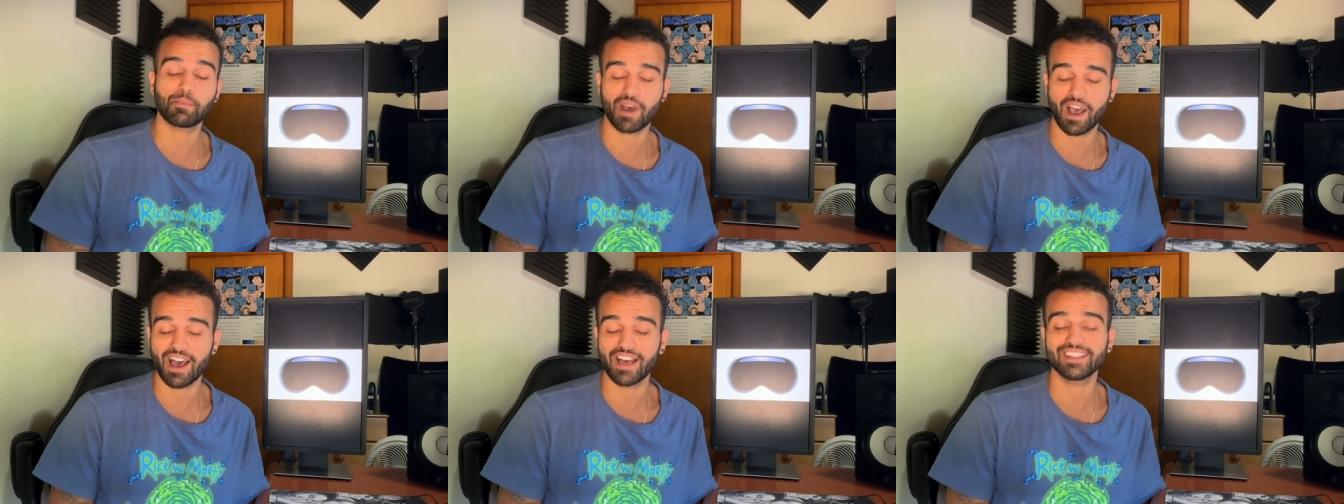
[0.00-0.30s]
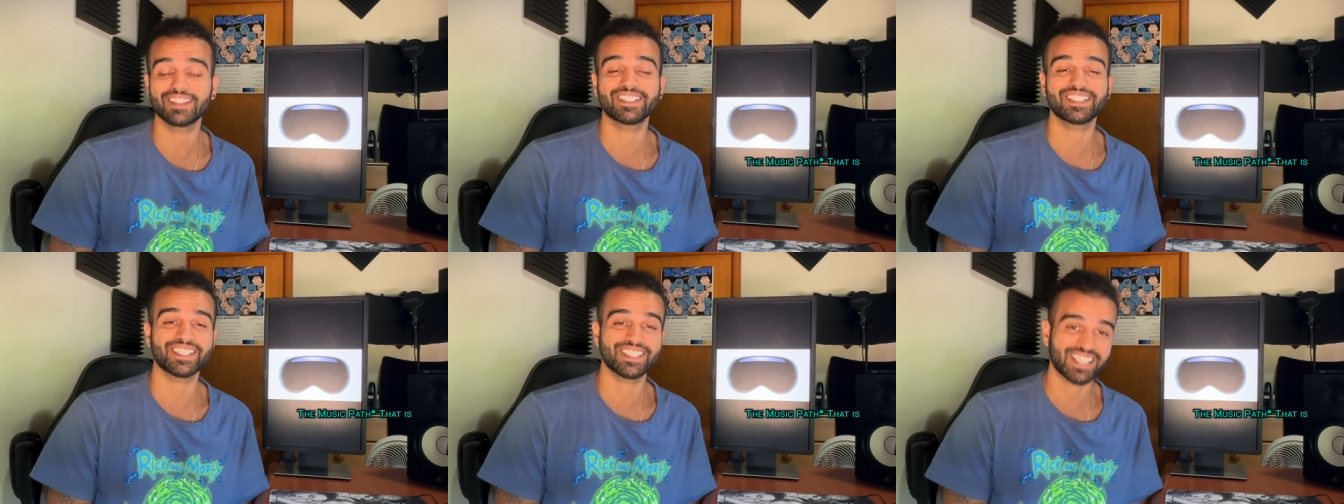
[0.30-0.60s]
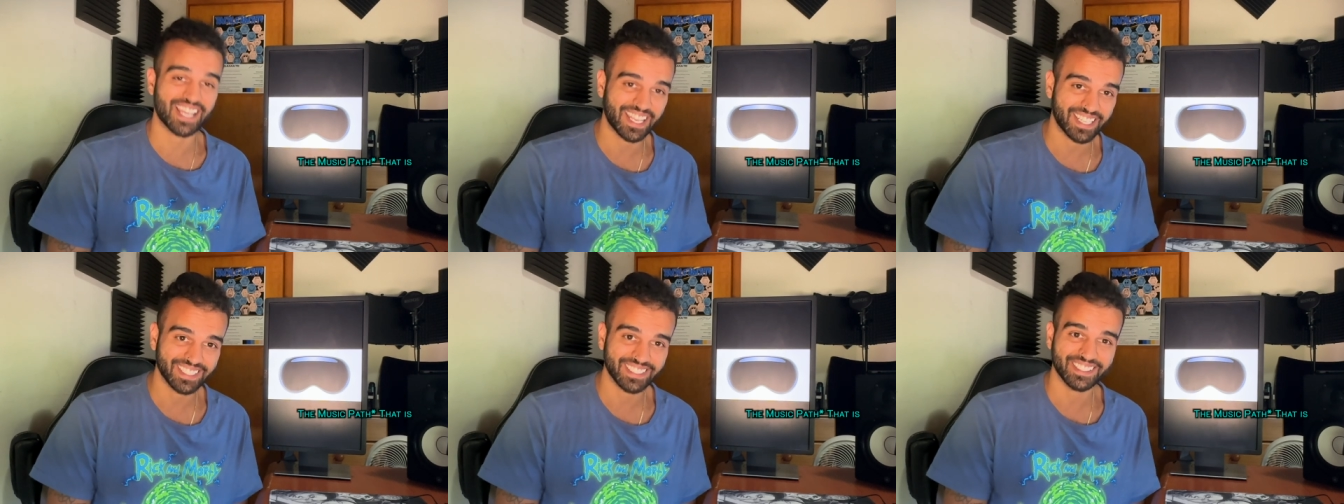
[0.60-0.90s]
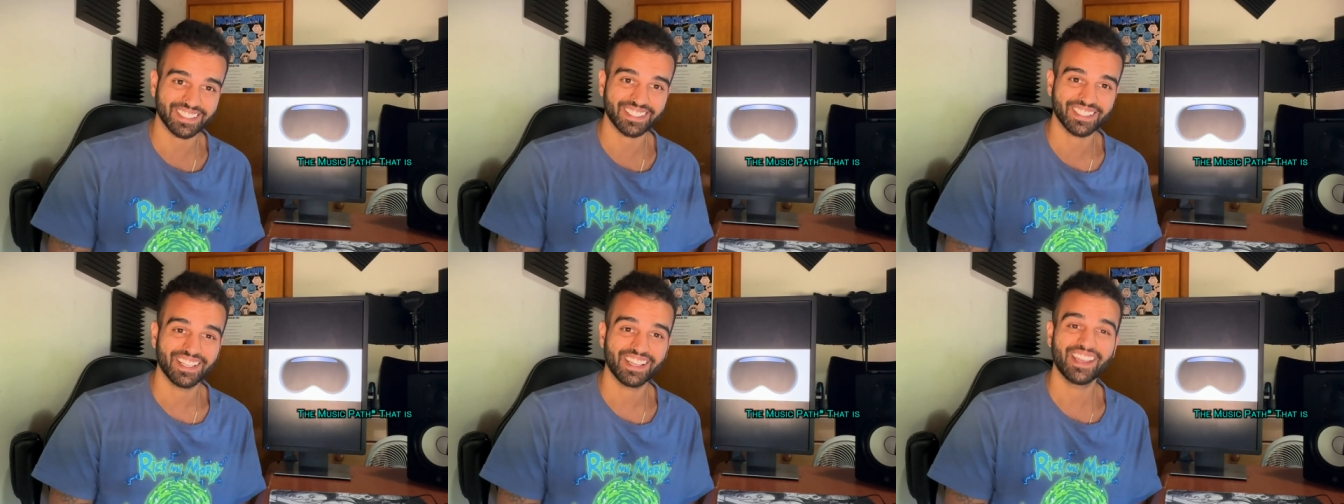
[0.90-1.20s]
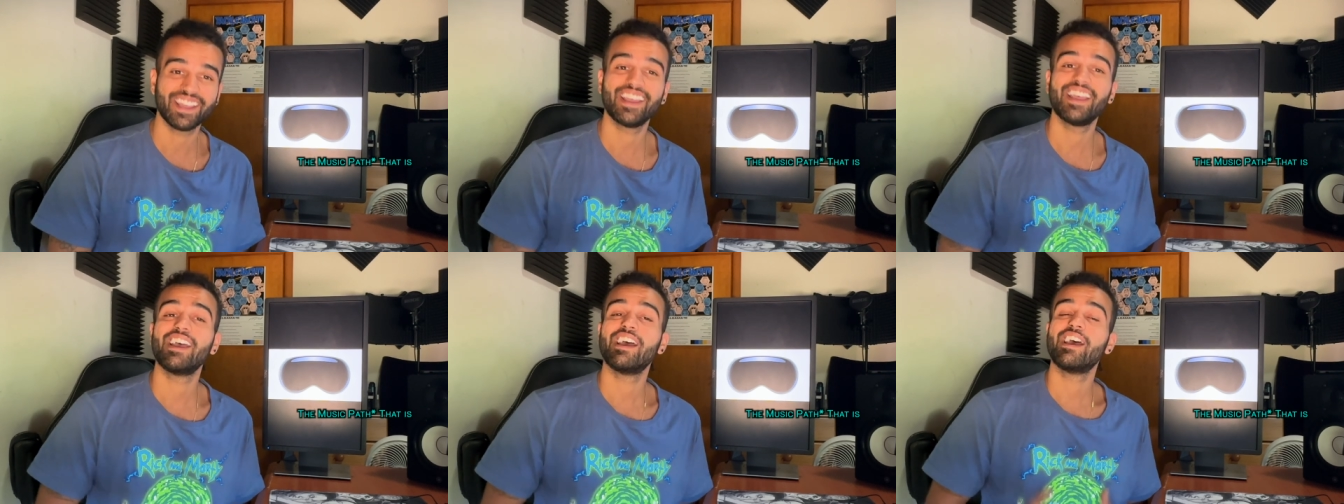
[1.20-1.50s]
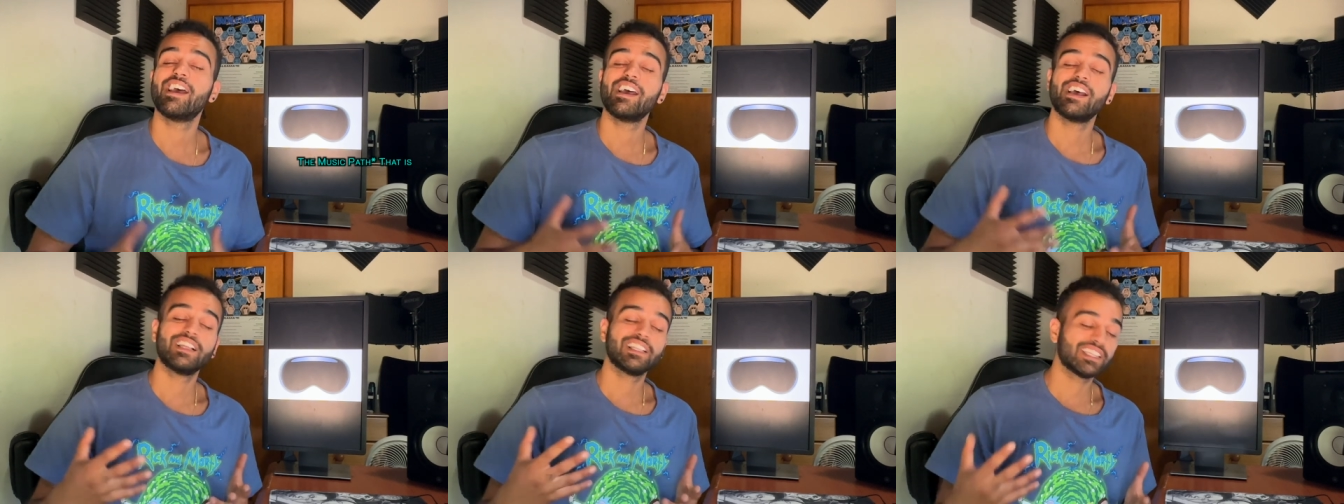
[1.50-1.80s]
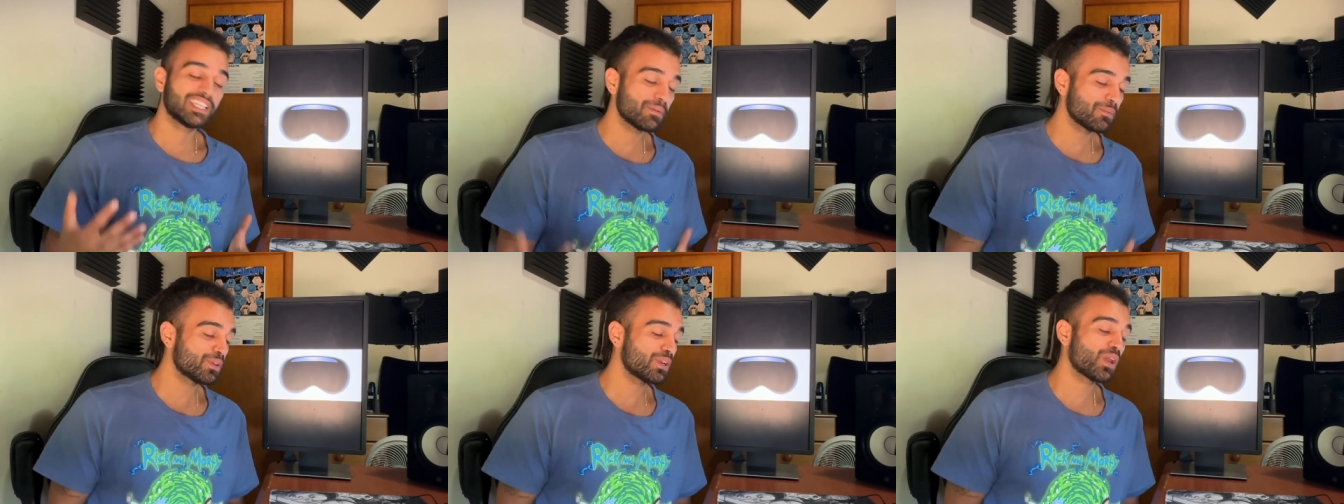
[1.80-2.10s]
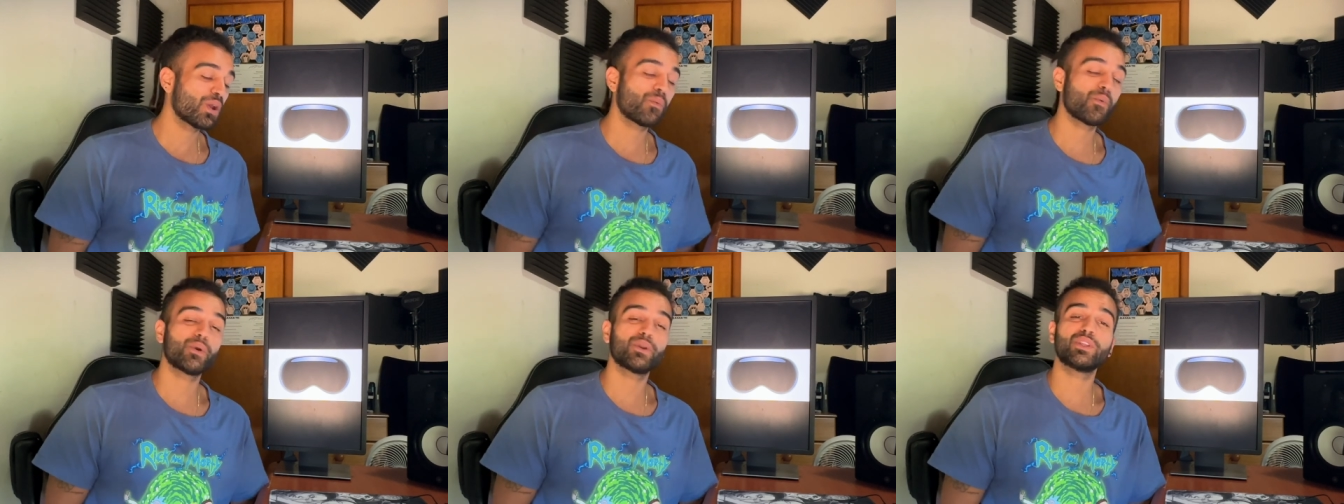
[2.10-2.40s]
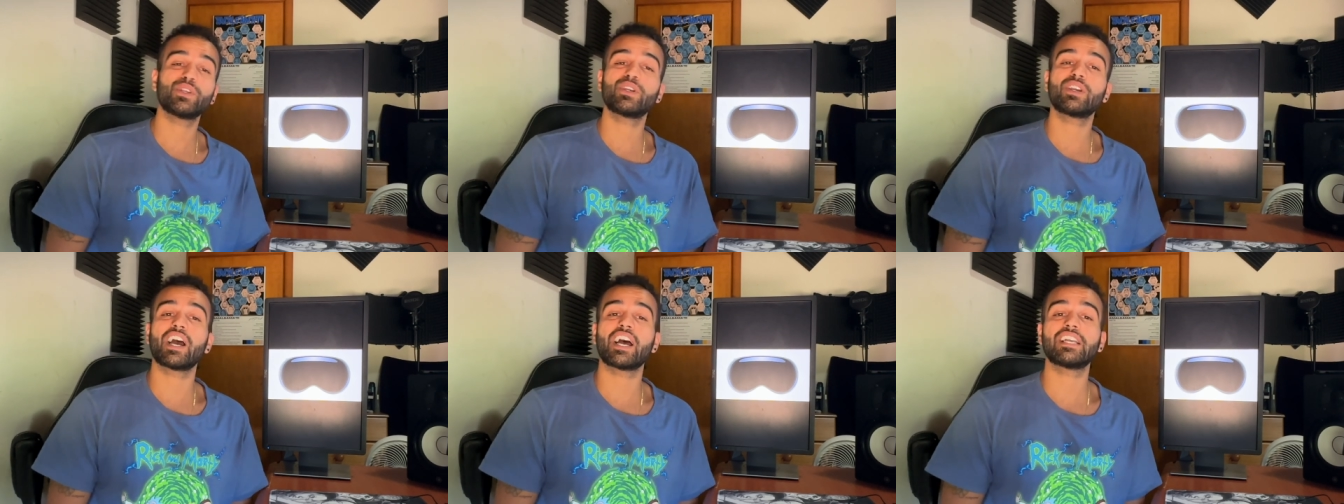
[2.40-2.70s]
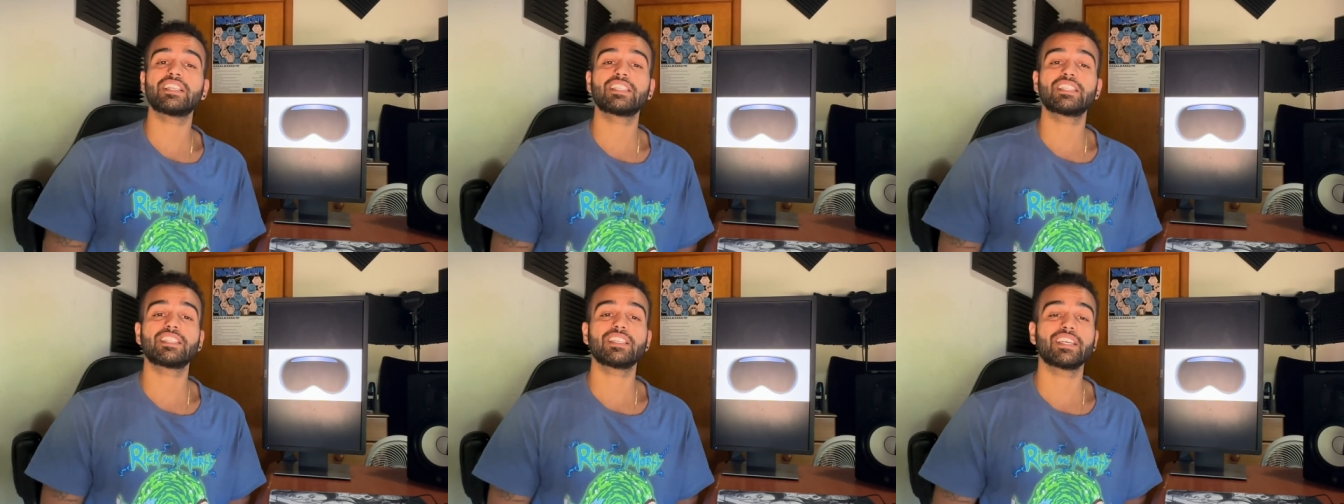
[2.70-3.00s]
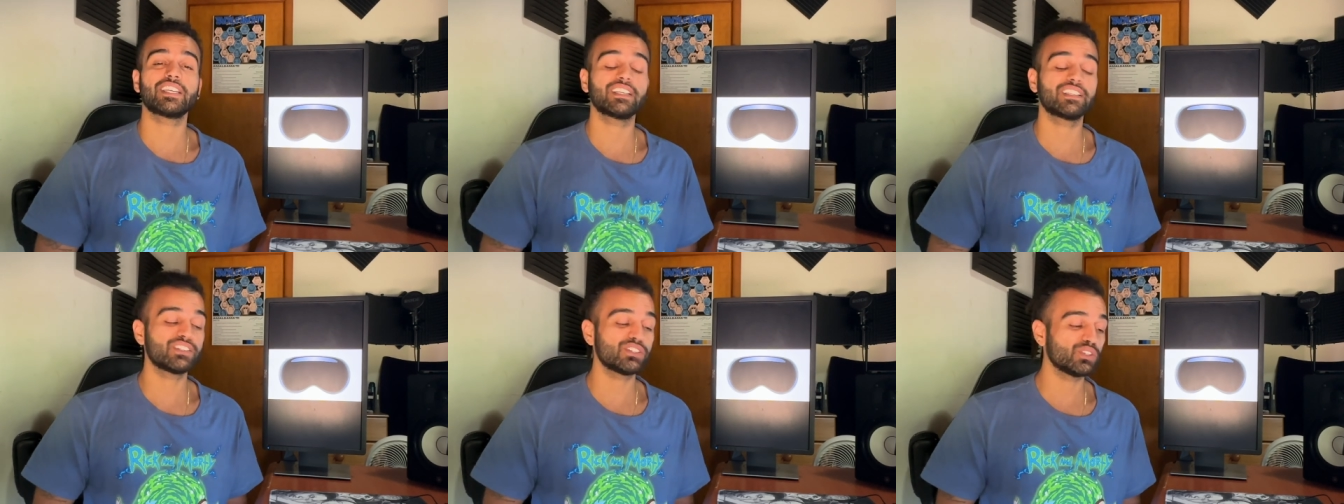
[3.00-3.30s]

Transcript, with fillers: path to take. Let me know what you guys think.